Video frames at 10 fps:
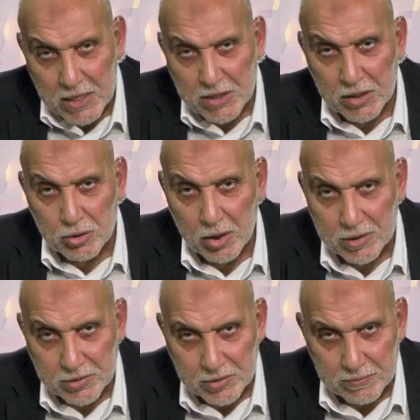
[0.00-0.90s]
He is the
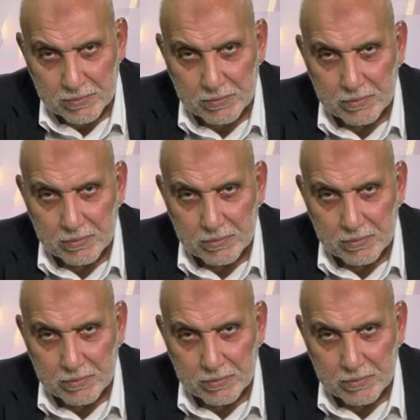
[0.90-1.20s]
knowledge.